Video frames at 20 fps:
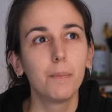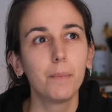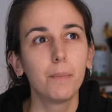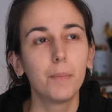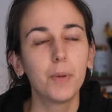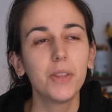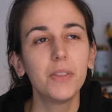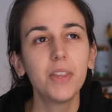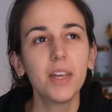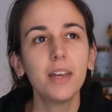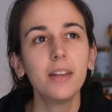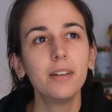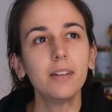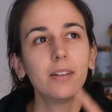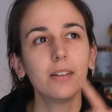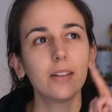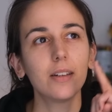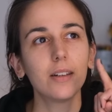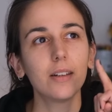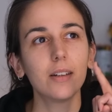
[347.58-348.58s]
But
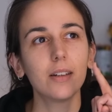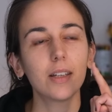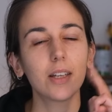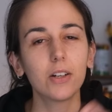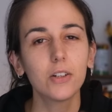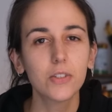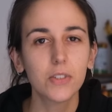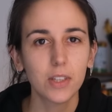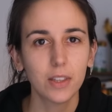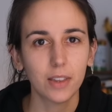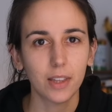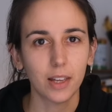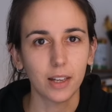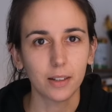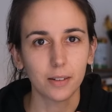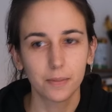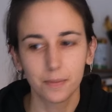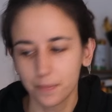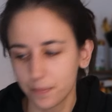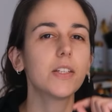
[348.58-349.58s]
then, here's the thing.
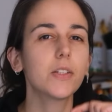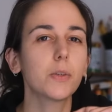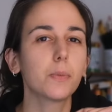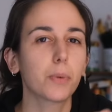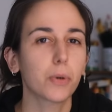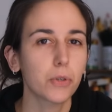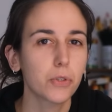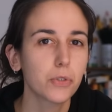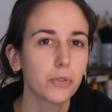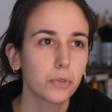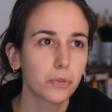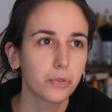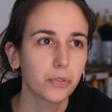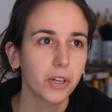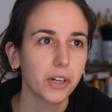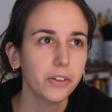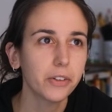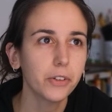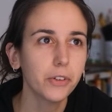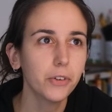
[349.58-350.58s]
Is this a personal
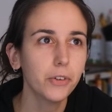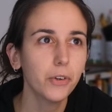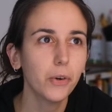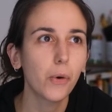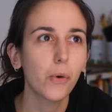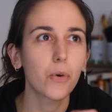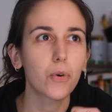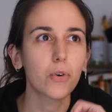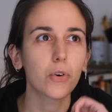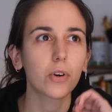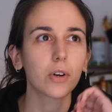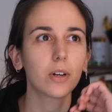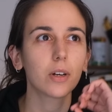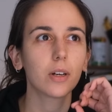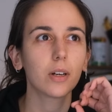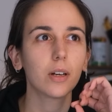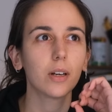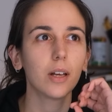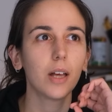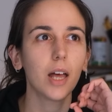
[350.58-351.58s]
failure,
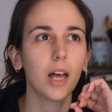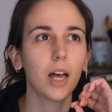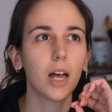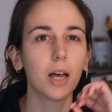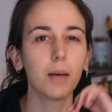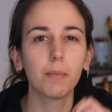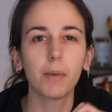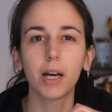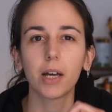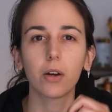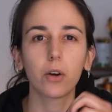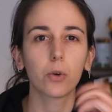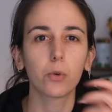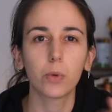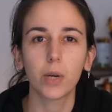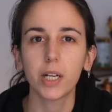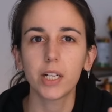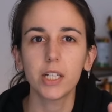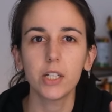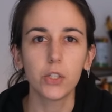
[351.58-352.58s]
or am I
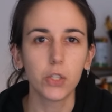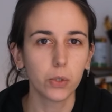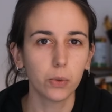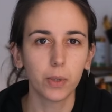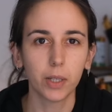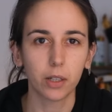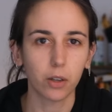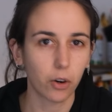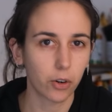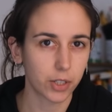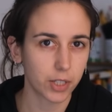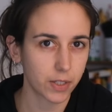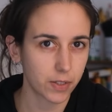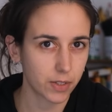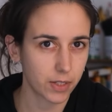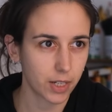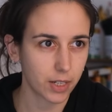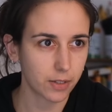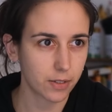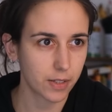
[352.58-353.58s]
already doing
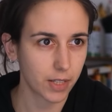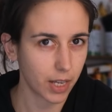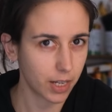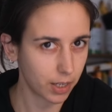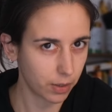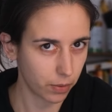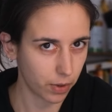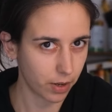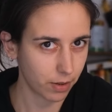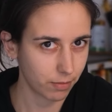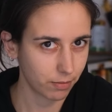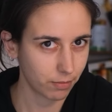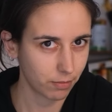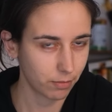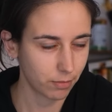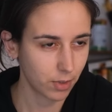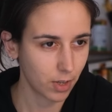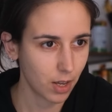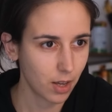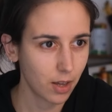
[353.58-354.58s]
artist dates anyway?
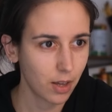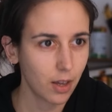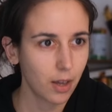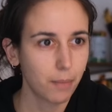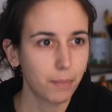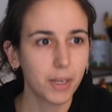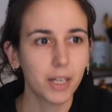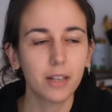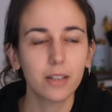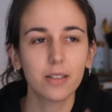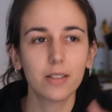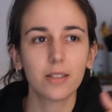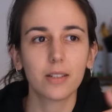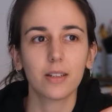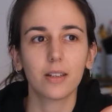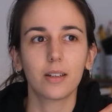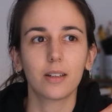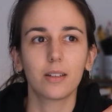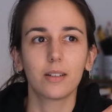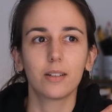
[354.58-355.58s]
Because
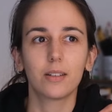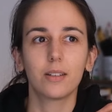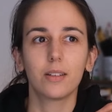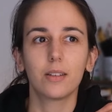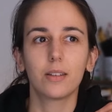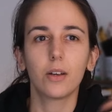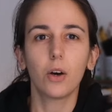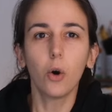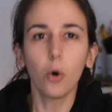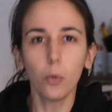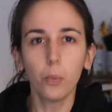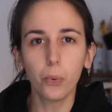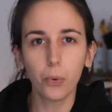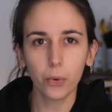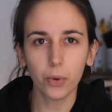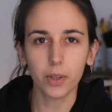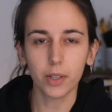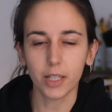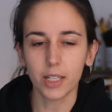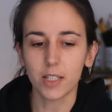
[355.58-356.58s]
the whole
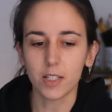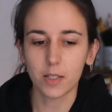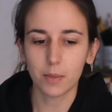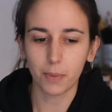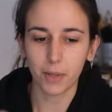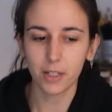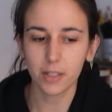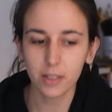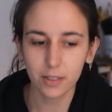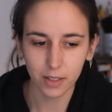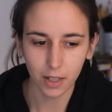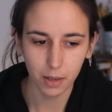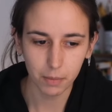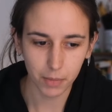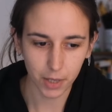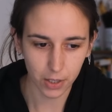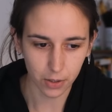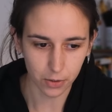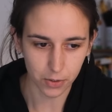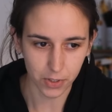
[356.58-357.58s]
point is spending time
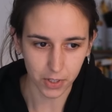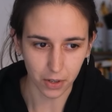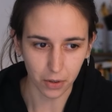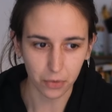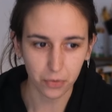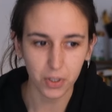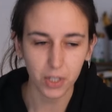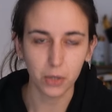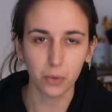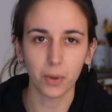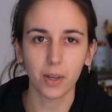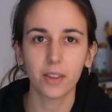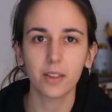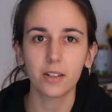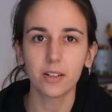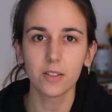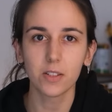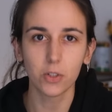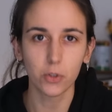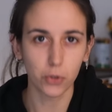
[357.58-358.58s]
by yourself in a way
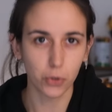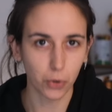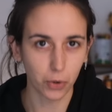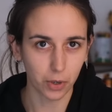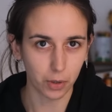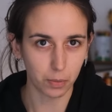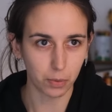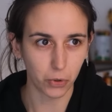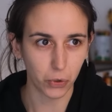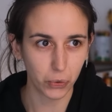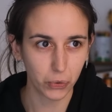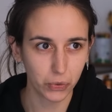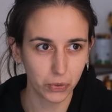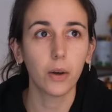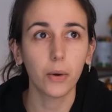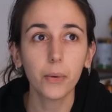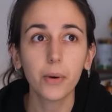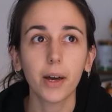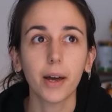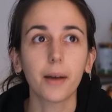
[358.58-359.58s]
that is enjoyable.
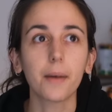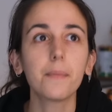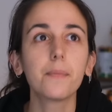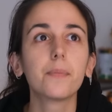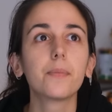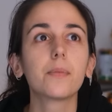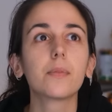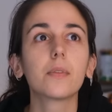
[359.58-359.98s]
Okay,